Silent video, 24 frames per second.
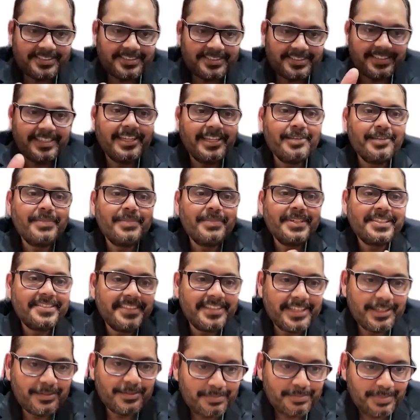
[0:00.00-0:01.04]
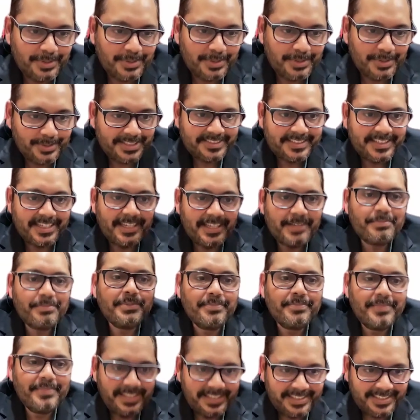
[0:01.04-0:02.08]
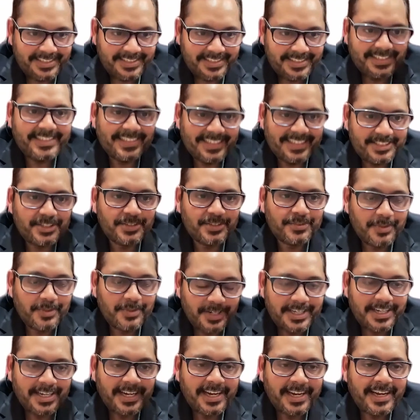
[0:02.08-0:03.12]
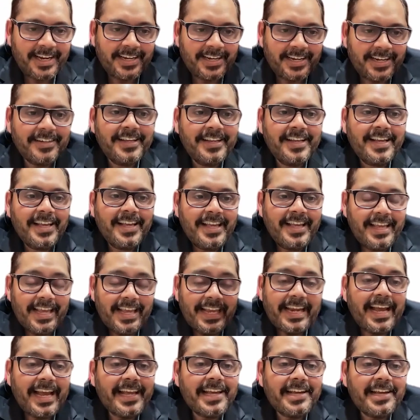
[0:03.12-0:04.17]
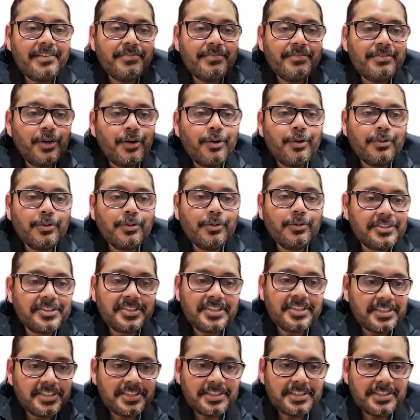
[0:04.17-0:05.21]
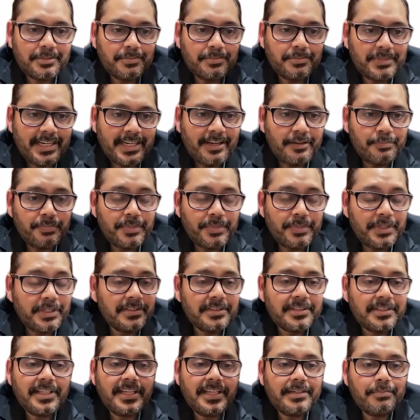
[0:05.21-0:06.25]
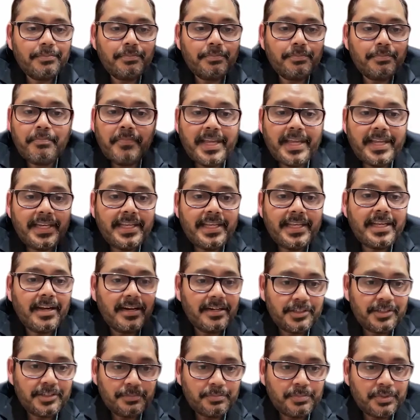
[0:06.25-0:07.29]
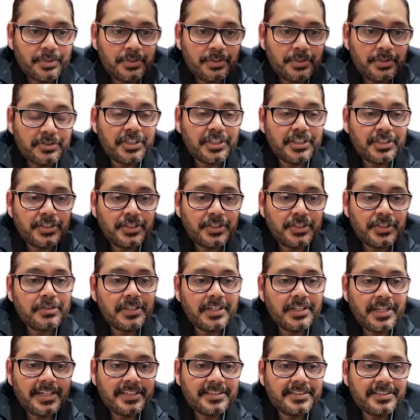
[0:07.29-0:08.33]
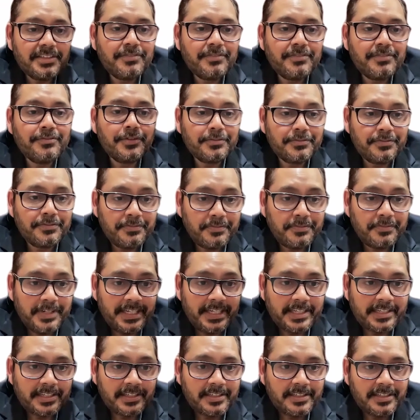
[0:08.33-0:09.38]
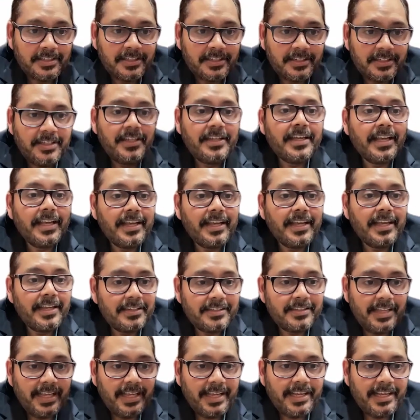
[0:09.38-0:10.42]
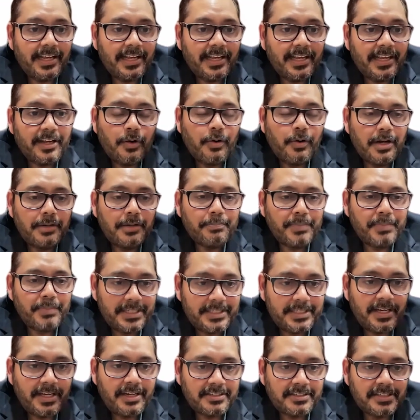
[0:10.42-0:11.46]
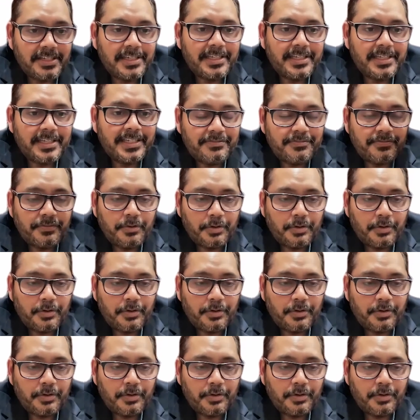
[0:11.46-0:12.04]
and limits the employee's capability that you want to hire. And I have a whole system that I built that many entrepreneurs can utilize it for free. And they can go on bit.ly/